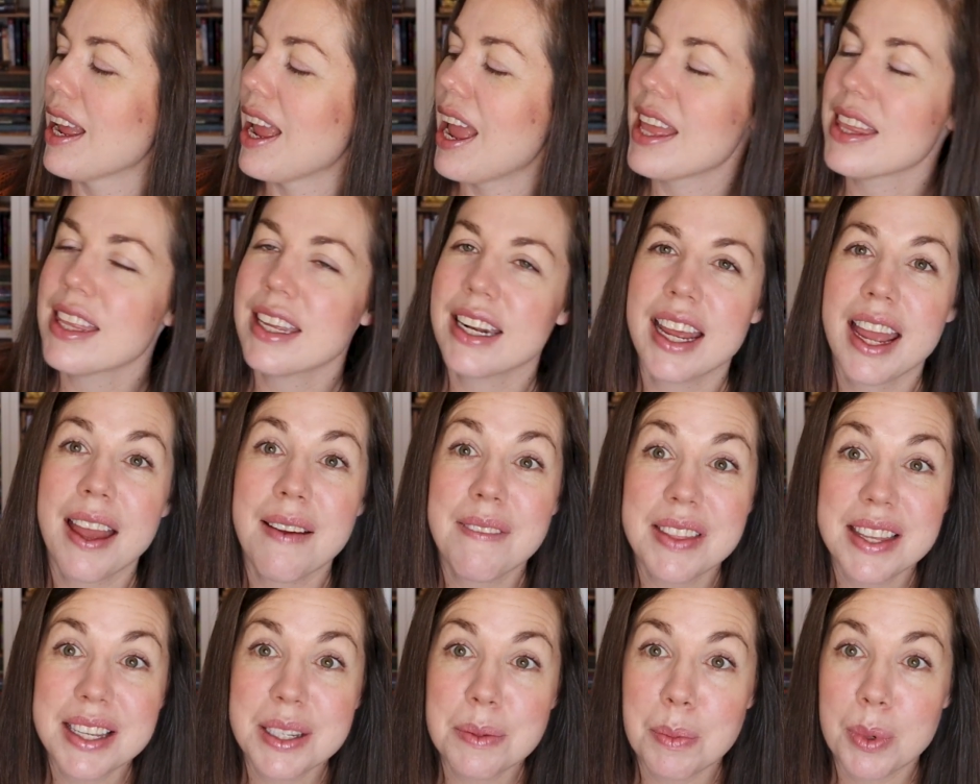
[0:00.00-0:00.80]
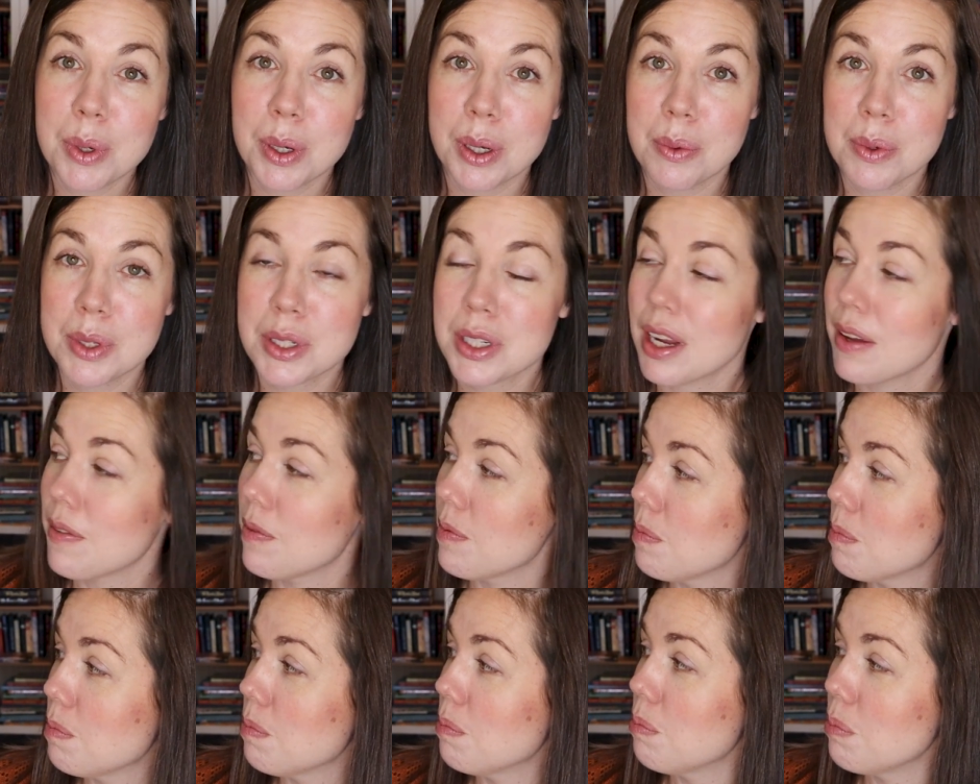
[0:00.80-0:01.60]
And then I have this book, which I've
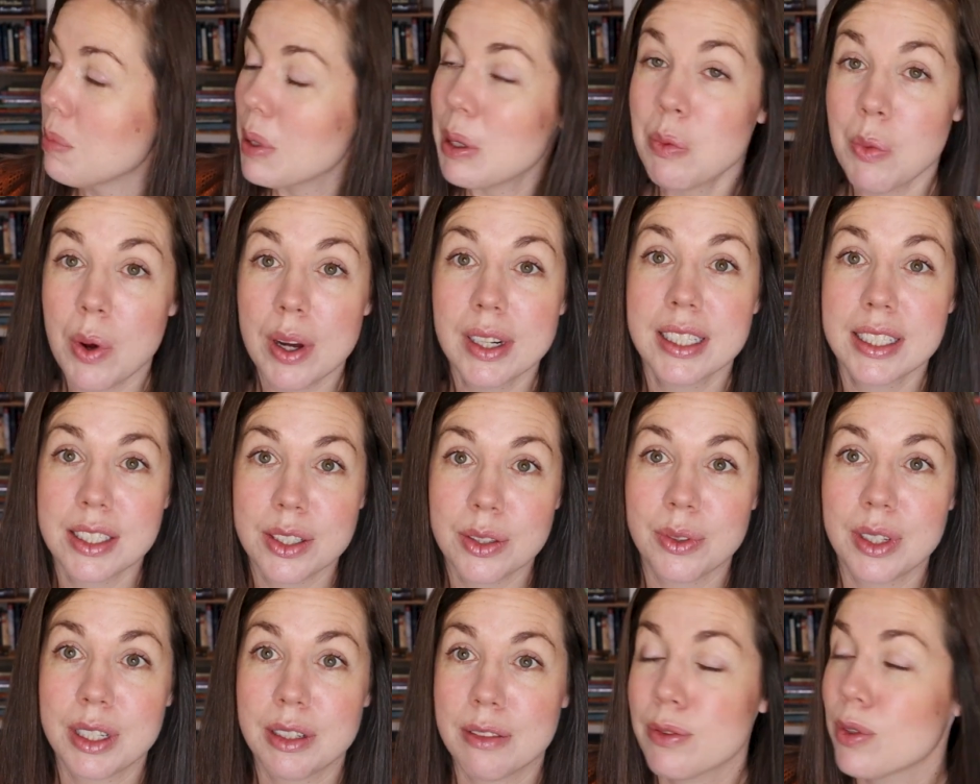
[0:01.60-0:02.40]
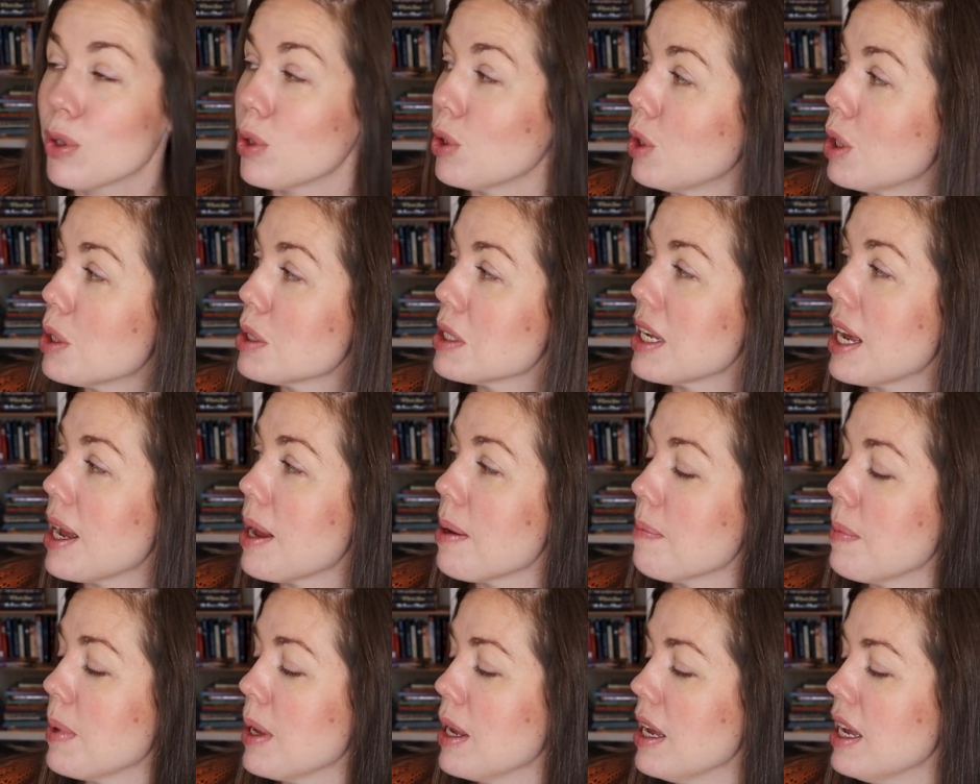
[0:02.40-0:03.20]
been wanting to read for a long
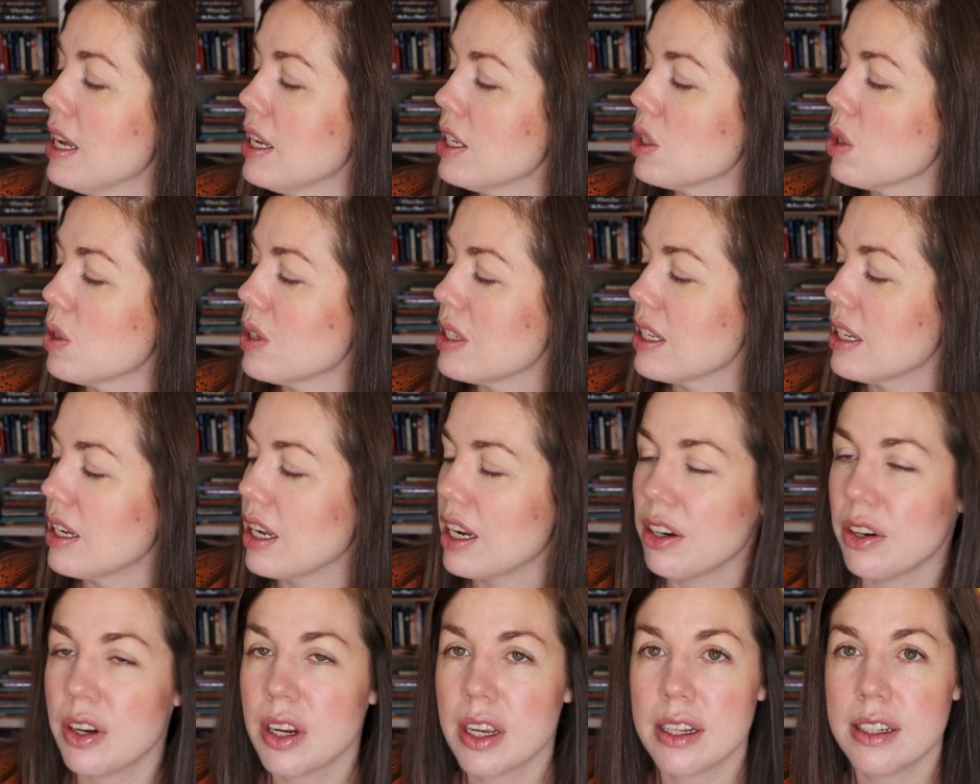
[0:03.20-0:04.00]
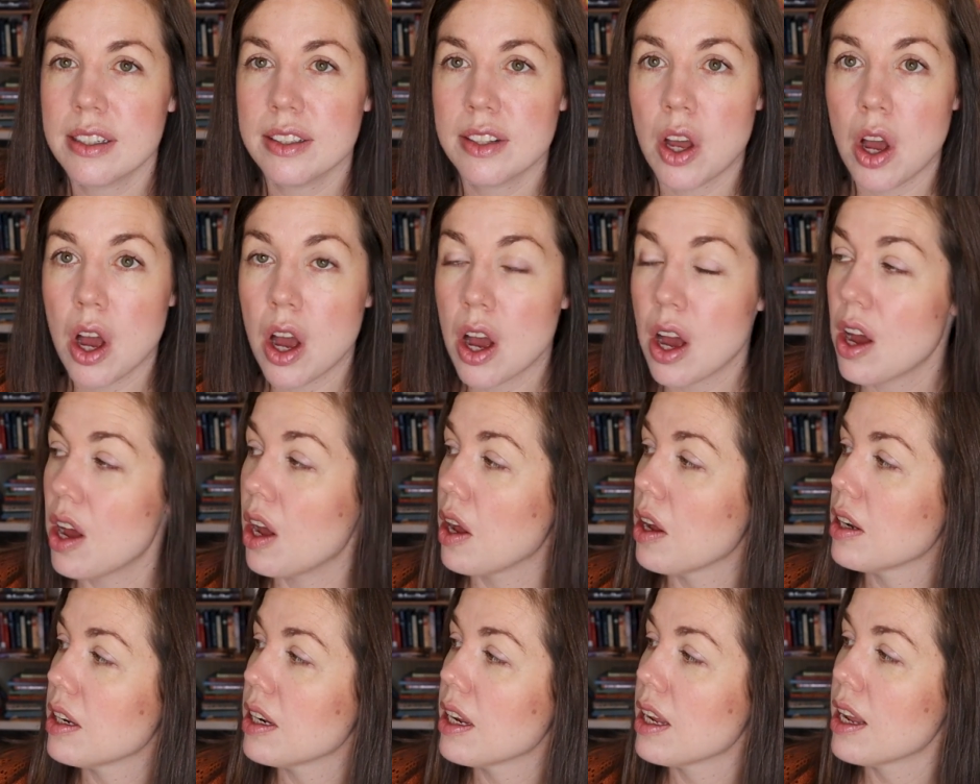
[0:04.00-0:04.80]
time. So it's an Ariel
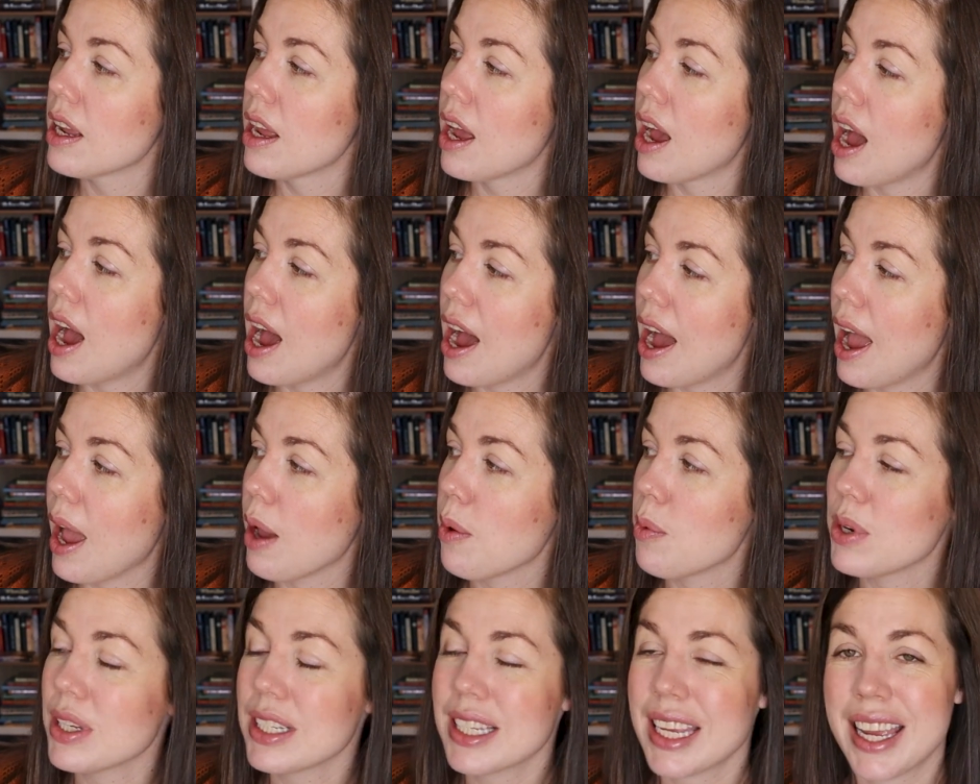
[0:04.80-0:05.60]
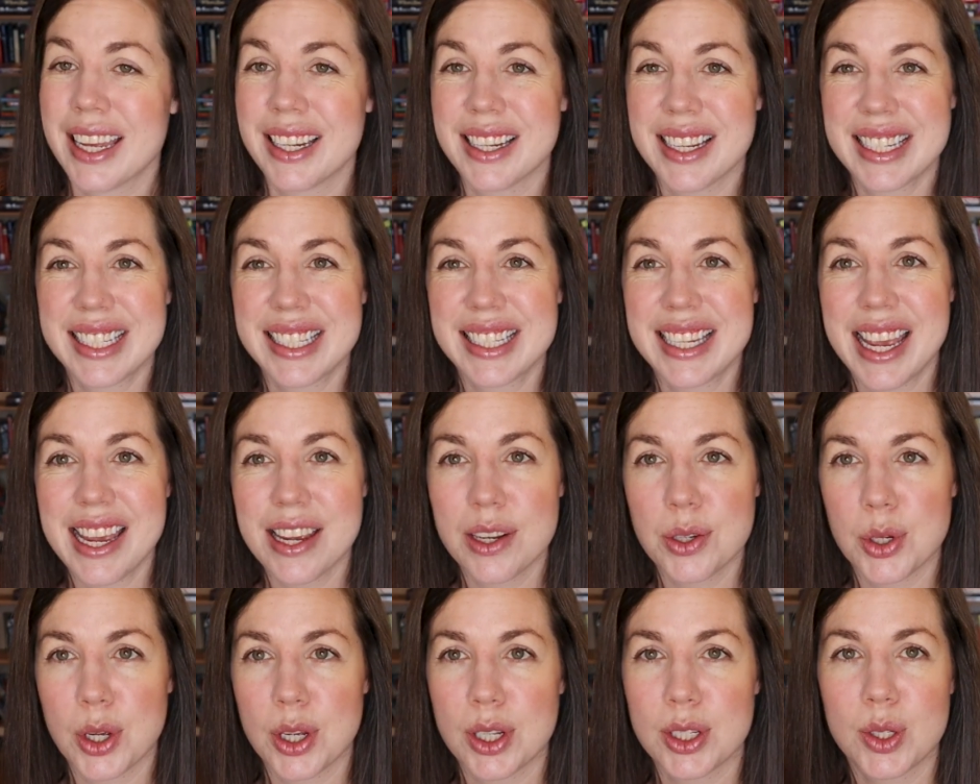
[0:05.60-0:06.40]
Lawhon. I Was
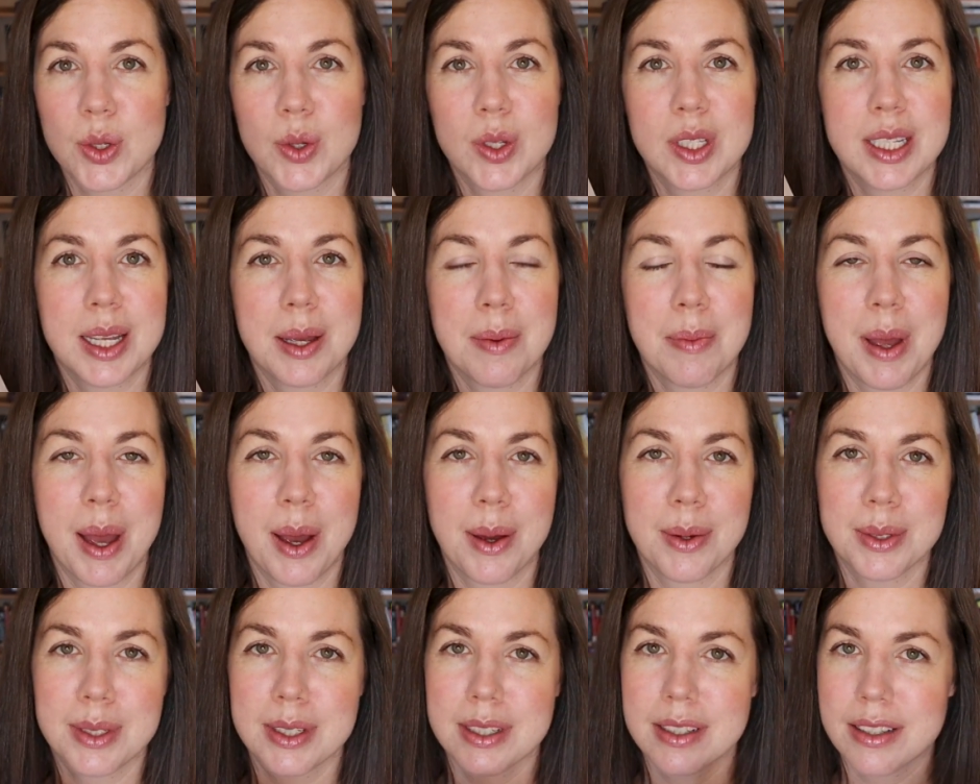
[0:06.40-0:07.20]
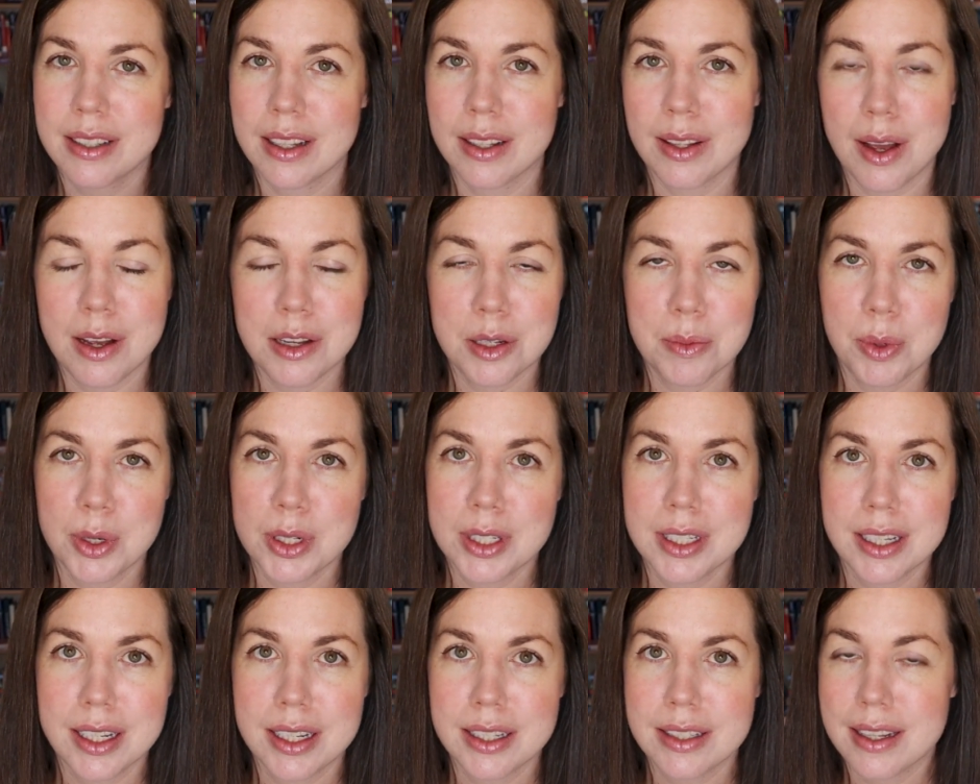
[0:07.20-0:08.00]
Anastasia, so it's about the lost
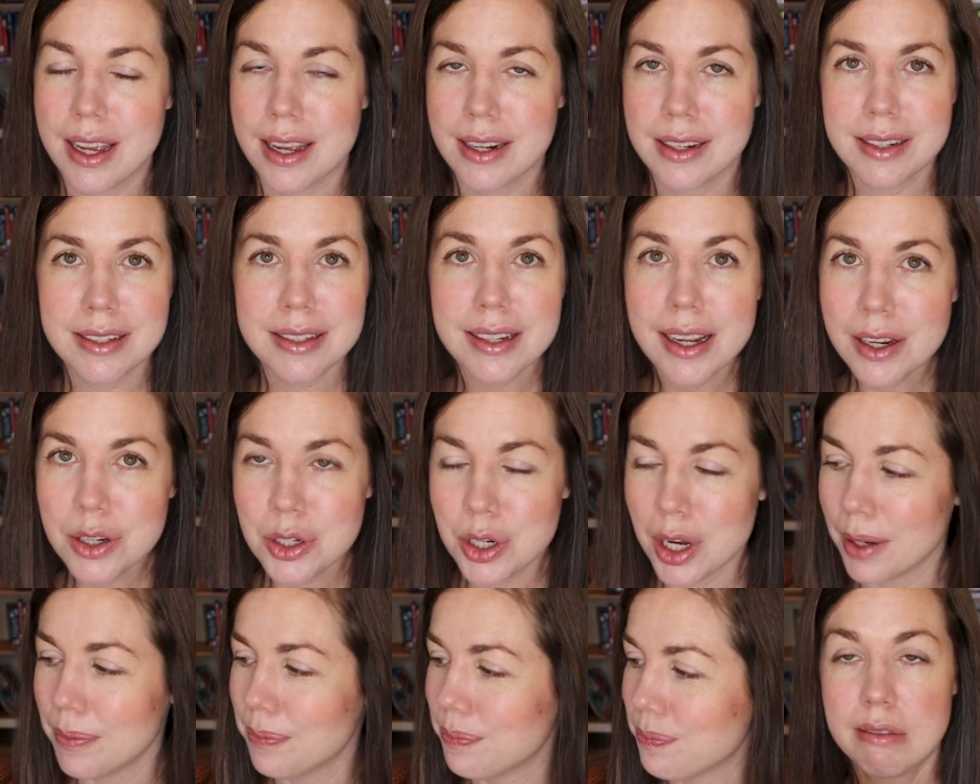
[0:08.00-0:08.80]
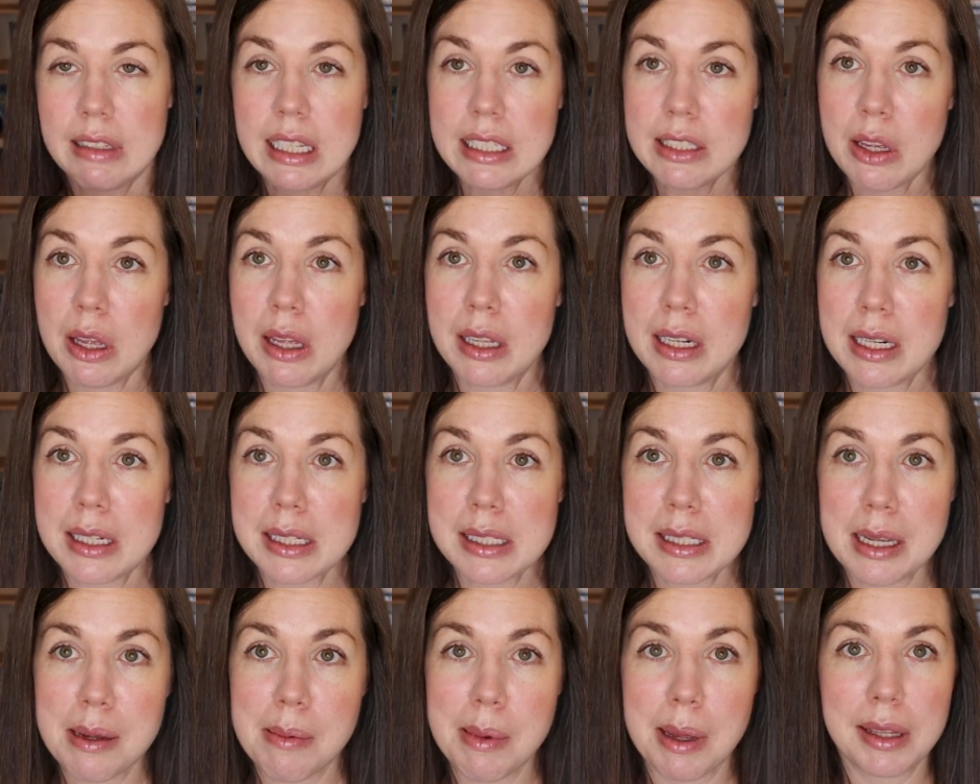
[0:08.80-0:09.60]
princess Anastasia. That's all I need
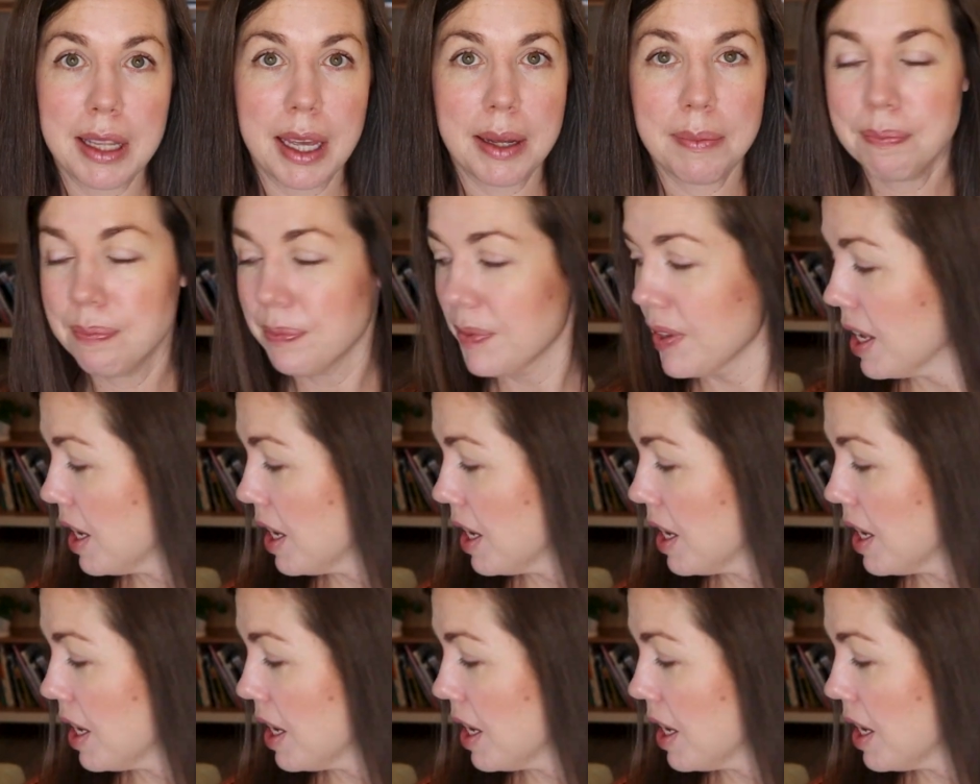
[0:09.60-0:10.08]
to say about that.